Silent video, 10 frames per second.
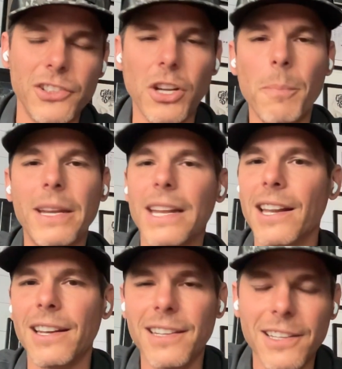jumping
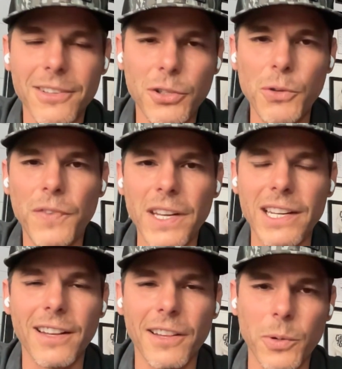in 2 feet
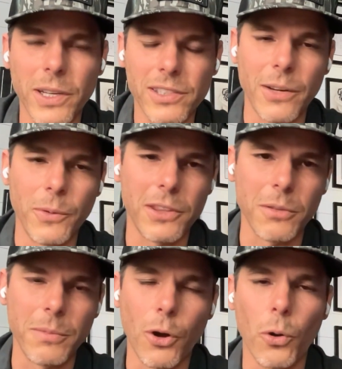into the quicksand with
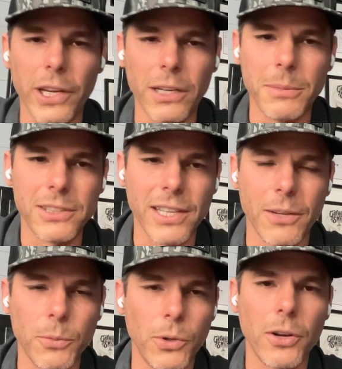them and holding them and
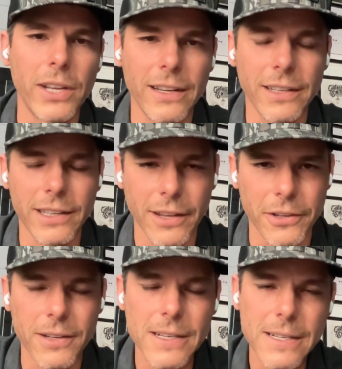saying, we'll go down
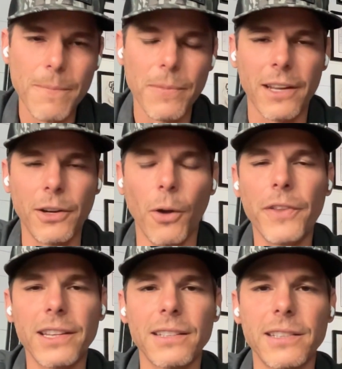together. I don't
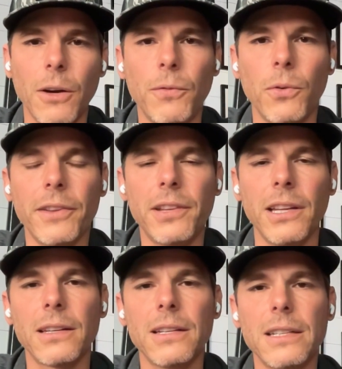think that's helpful. I
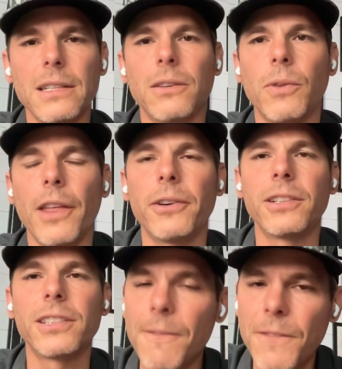think rather
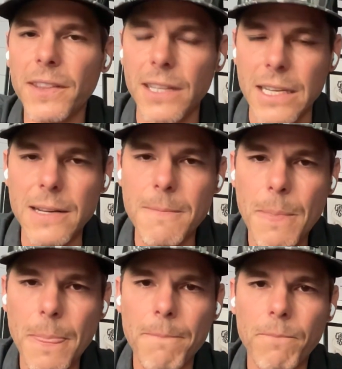sympathy
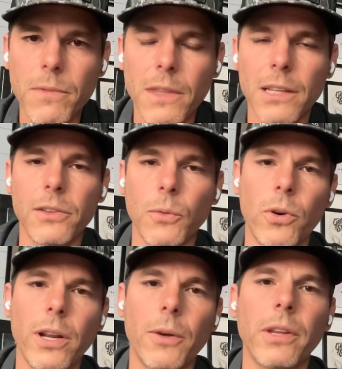is the
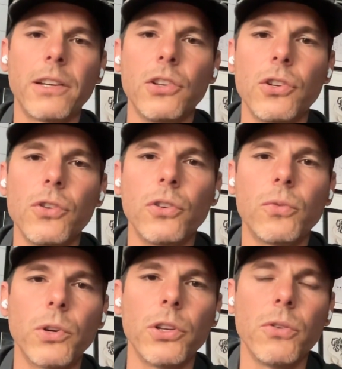word I would like to use,
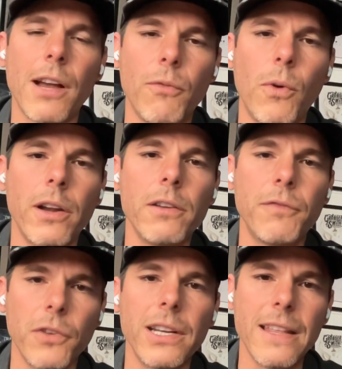where you have one
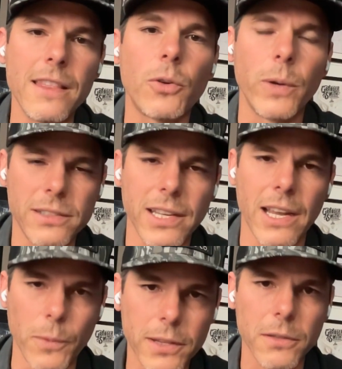foot in the
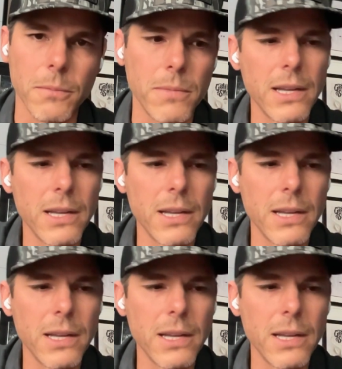quicksand with them